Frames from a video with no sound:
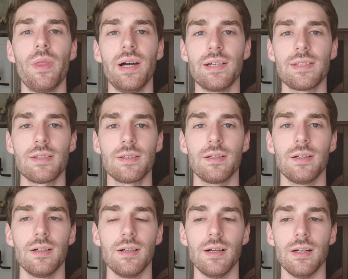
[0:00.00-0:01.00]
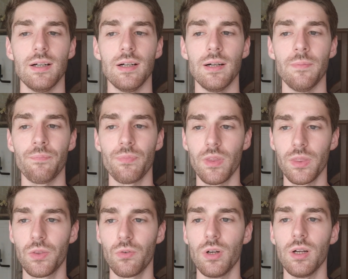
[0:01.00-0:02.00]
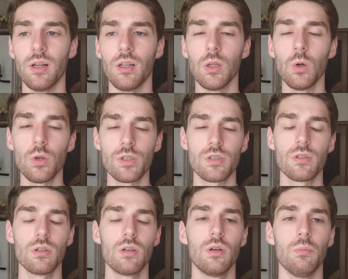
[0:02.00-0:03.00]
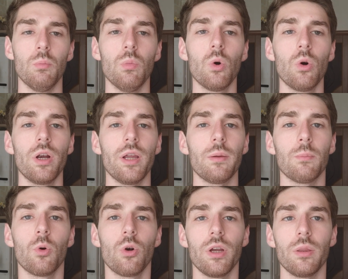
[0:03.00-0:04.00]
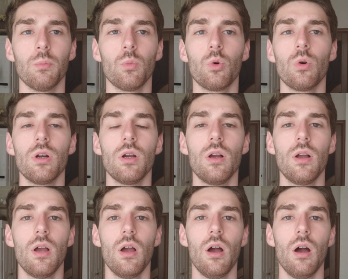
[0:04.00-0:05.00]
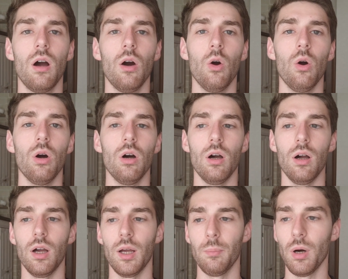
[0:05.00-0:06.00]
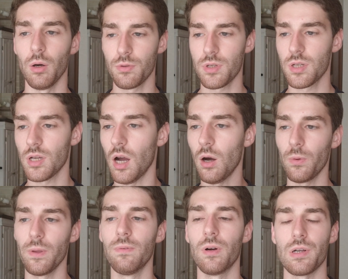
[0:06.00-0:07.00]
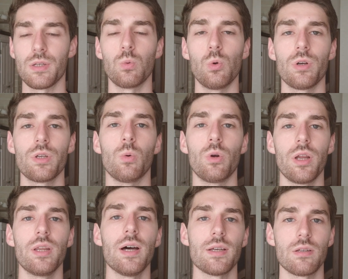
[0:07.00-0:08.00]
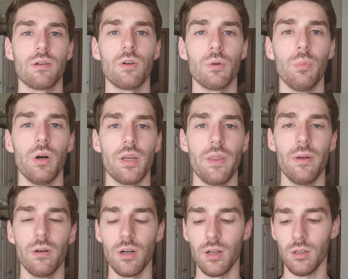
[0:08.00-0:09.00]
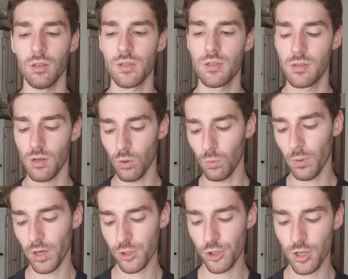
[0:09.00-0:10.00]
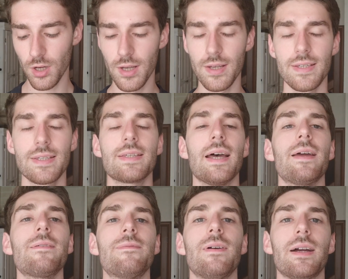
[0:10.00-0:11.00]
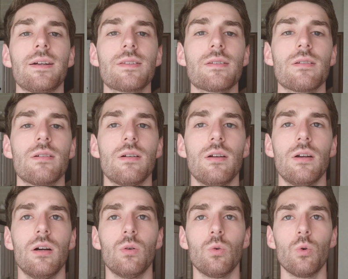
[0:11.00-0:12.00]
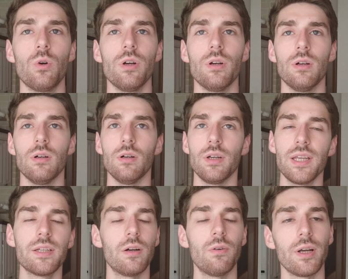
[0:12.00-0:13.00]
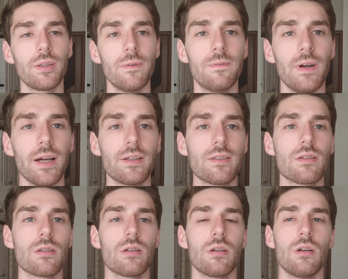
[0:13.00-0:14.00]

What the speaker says: that, there are a lot more and more about how the virus works, what it does in our body. There are so much side effects or indirect effects